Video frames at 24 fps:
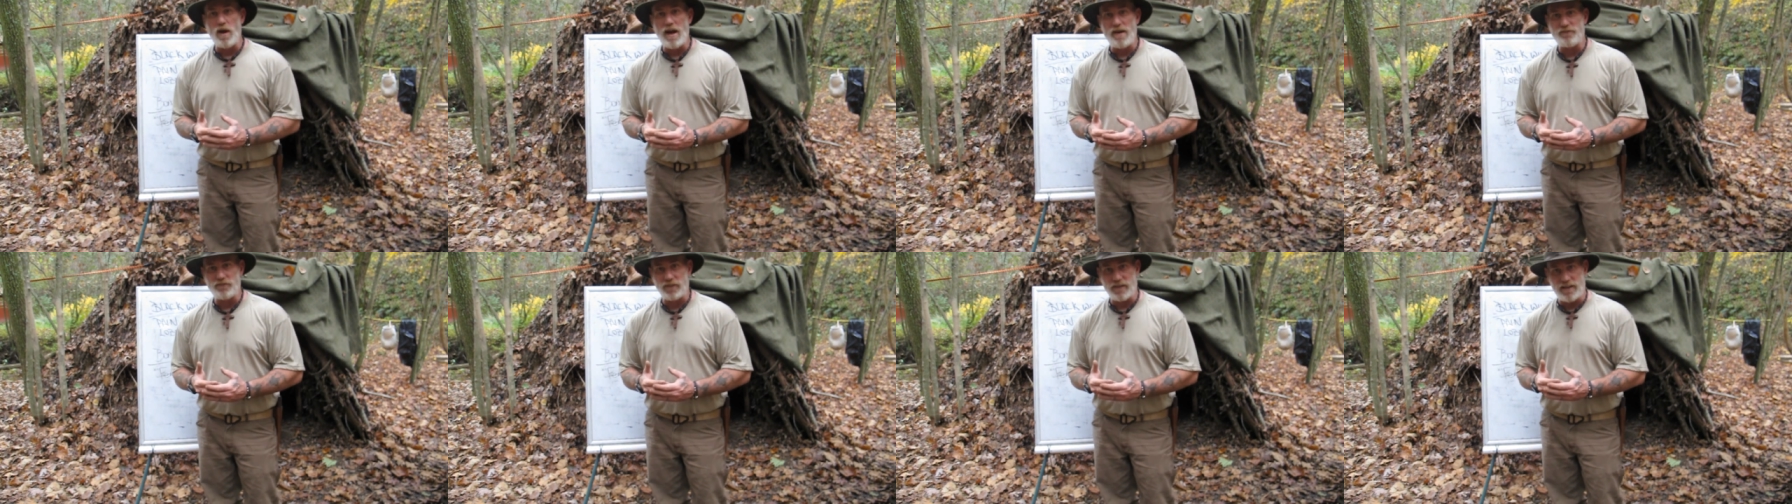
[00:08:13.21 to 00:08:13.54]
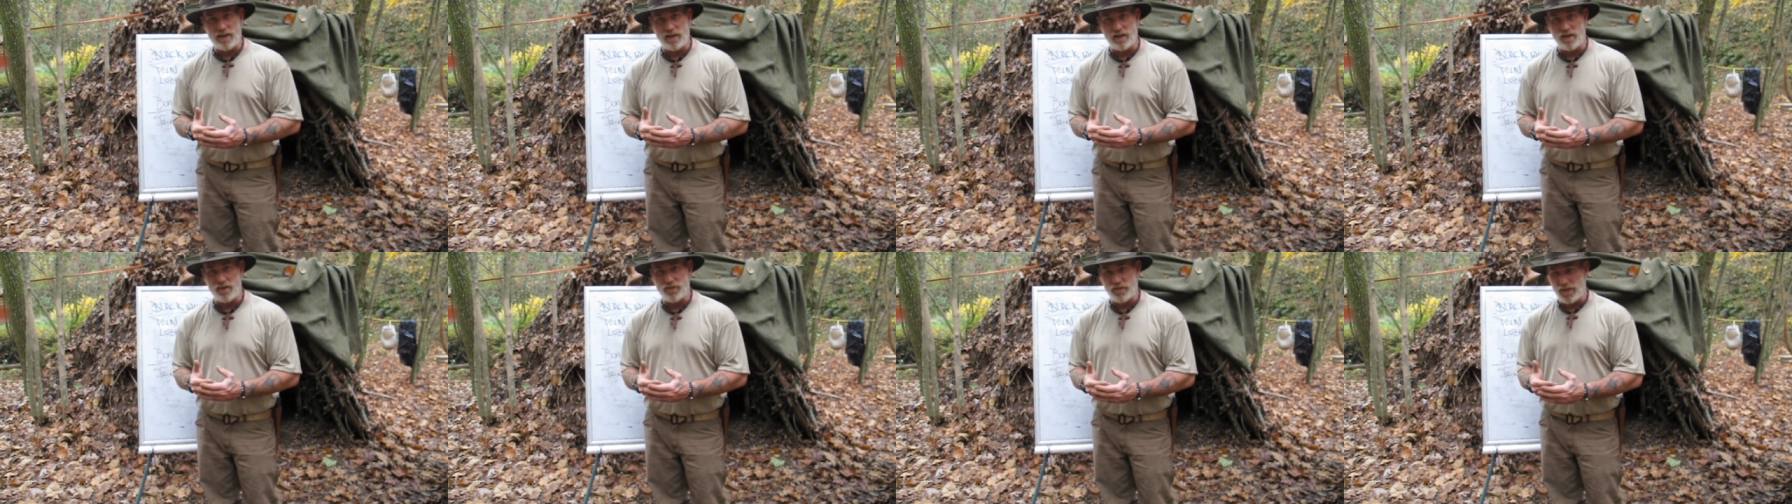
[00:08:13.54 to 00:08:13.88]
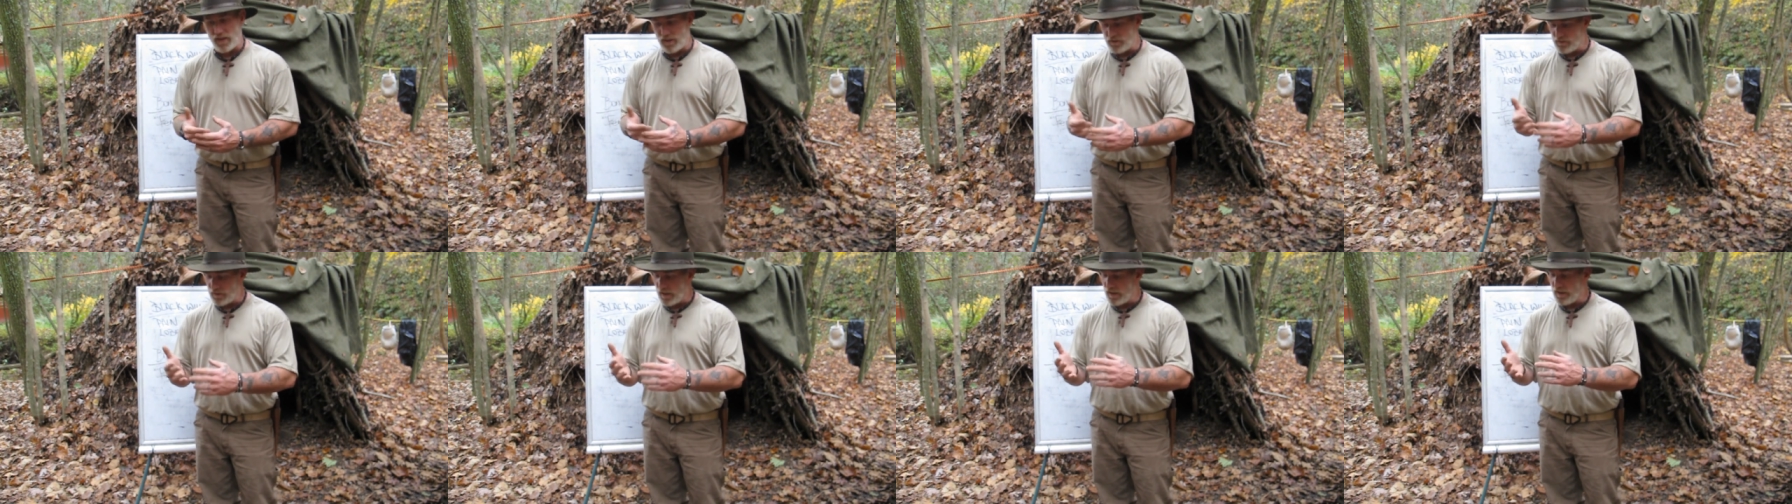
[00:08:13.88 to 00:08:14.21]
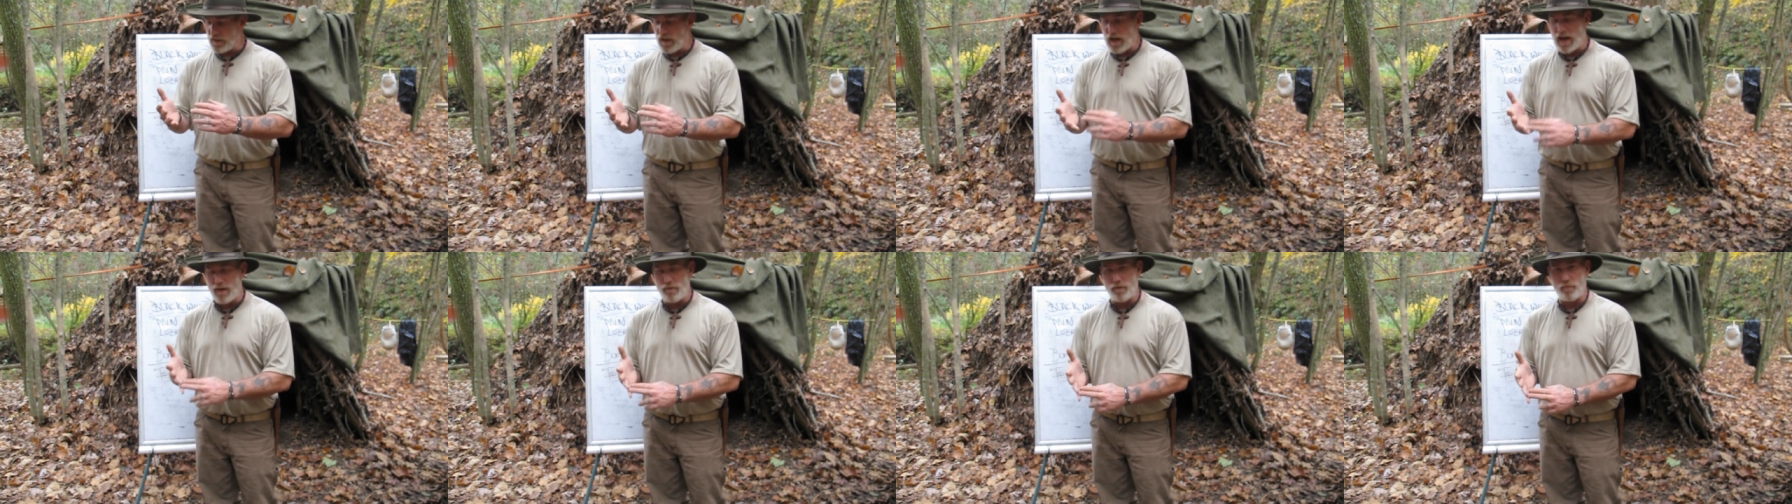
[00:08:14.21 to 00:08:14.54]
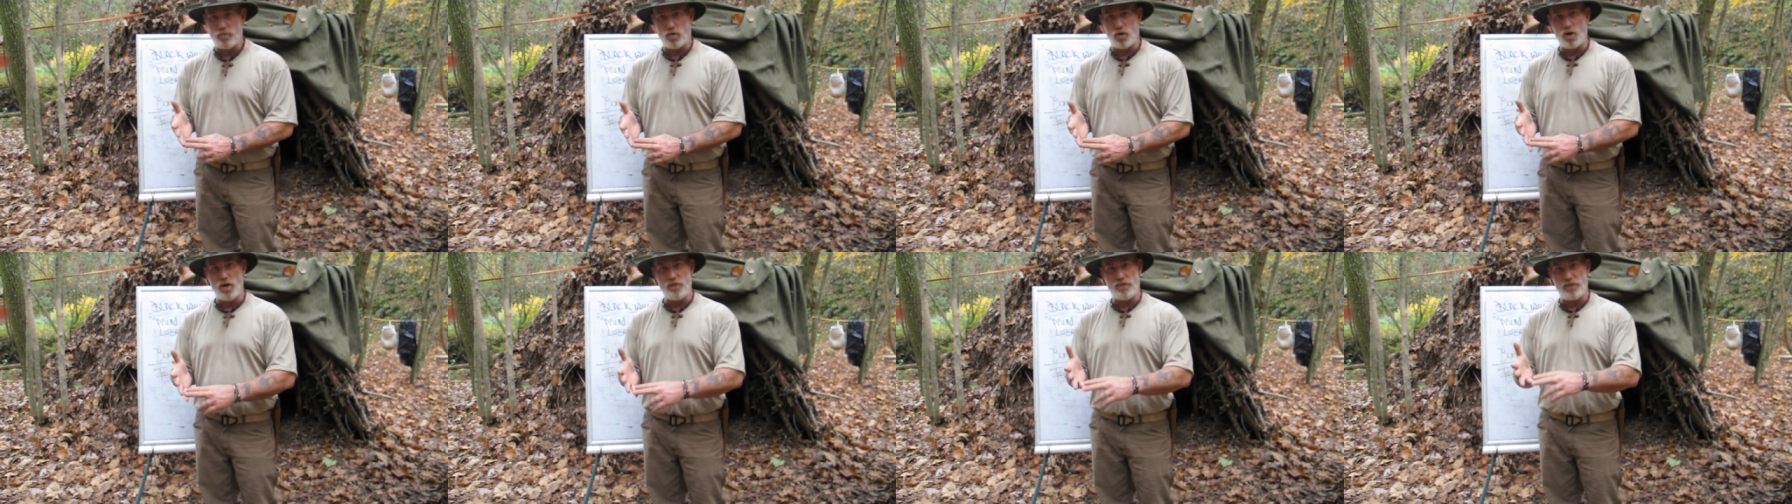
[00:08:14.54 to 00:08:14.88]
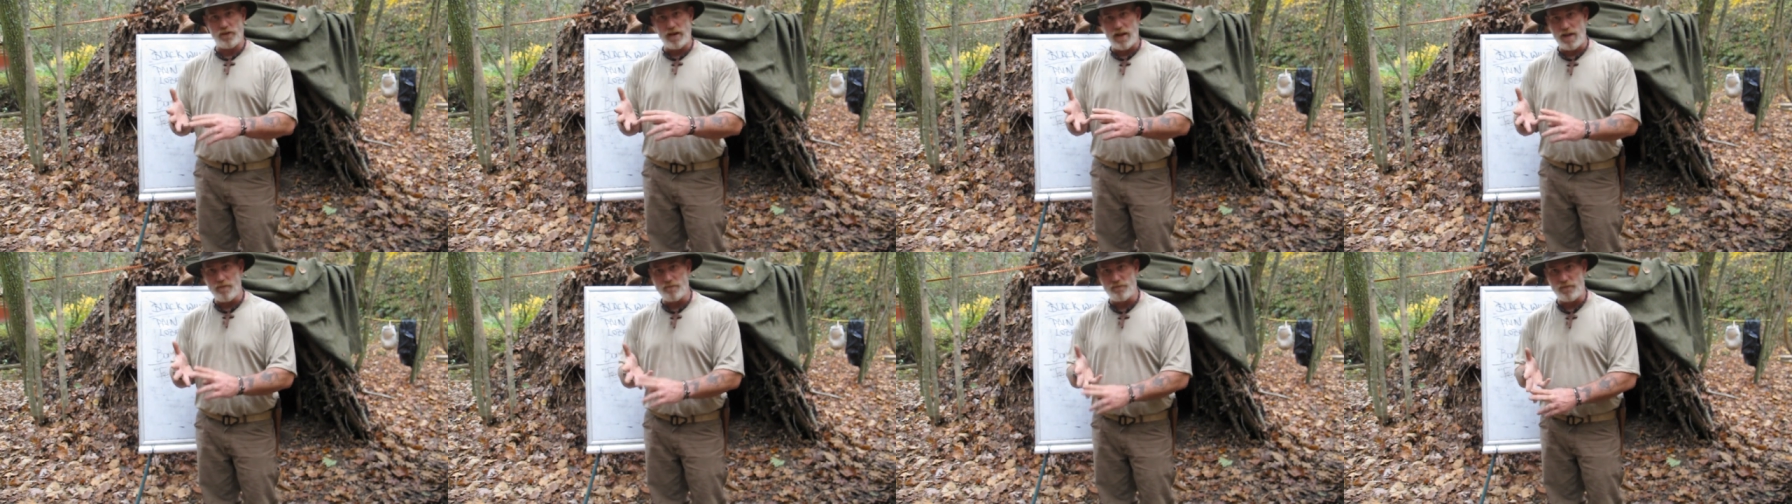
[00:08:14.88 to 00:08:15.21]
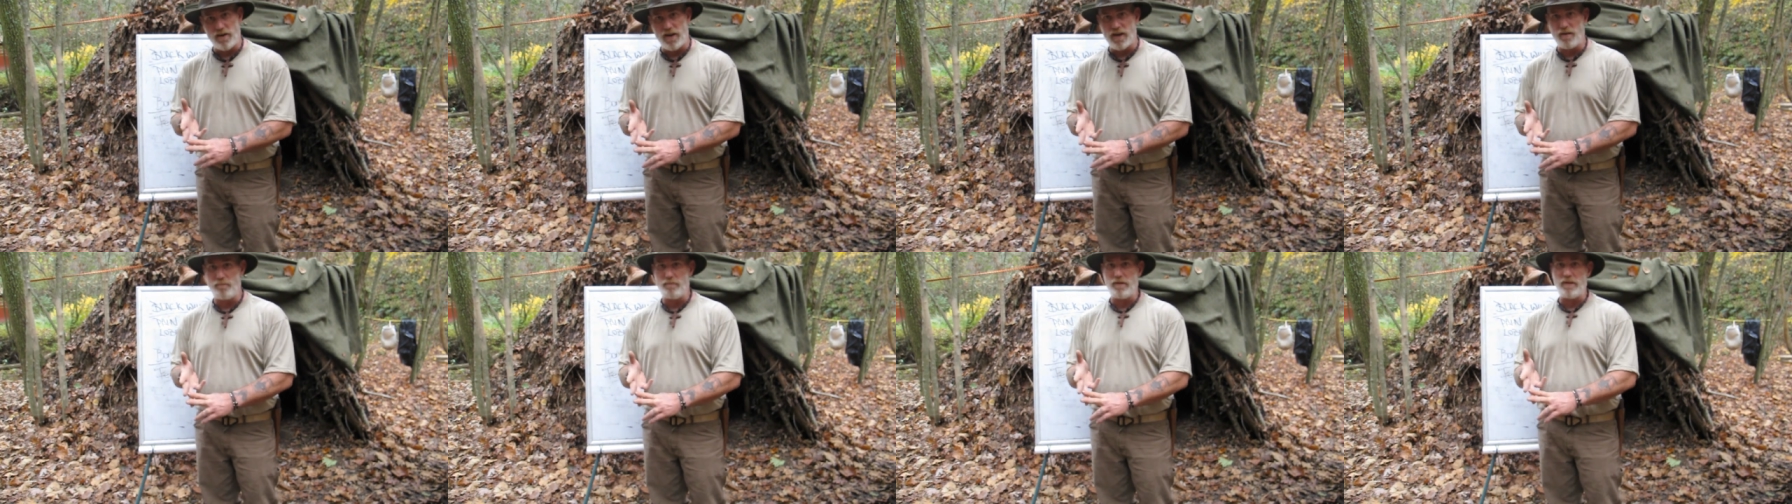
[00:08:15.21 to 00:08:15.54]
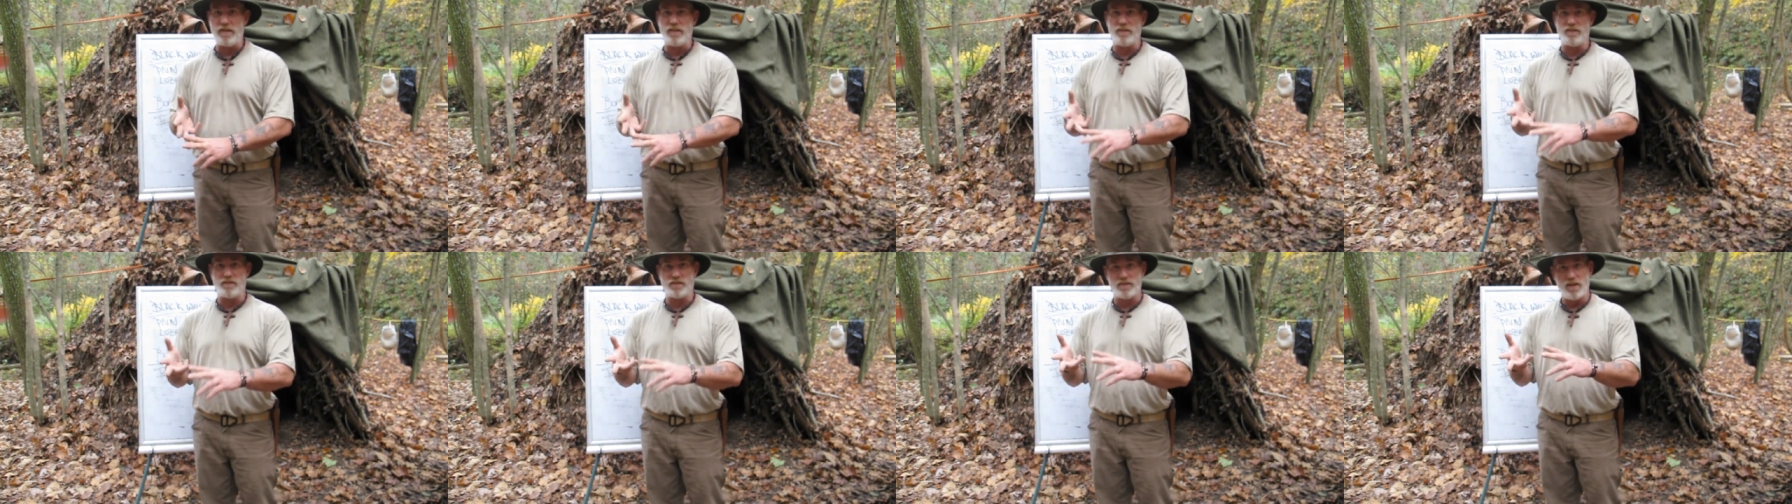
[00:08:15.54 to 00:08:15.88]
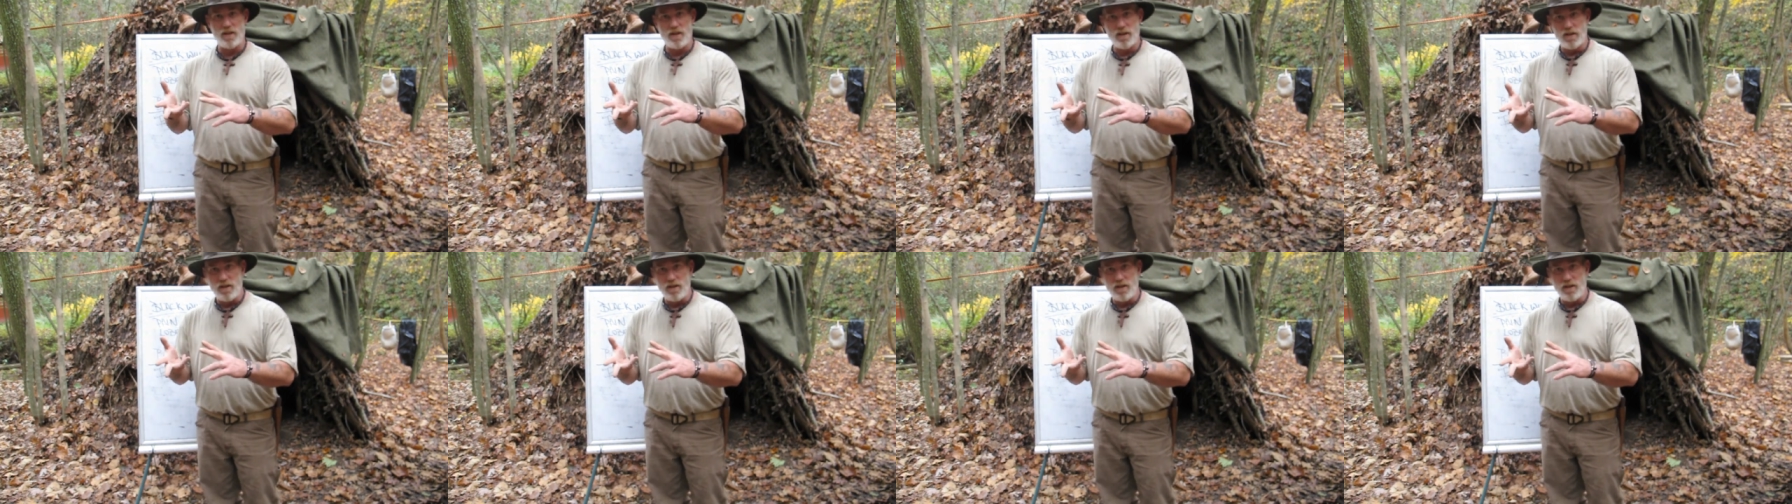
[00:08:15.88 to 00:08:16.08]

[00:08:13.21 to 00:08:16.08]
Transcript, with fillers: have to carry things like ibuprofen, amphetamines,